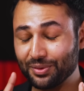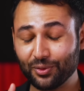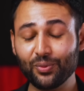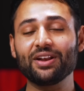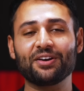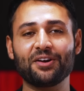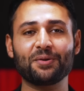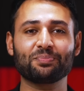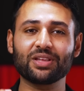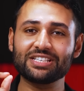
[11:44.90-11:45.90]
But the winner,
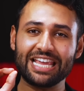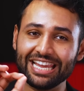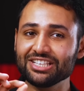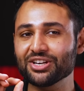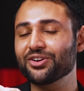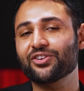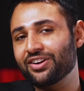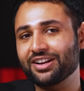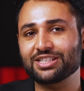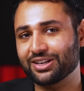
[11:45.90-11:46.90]
at
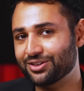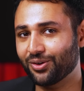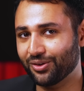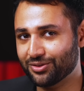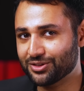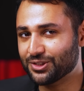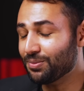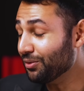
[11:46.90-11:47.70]
$899,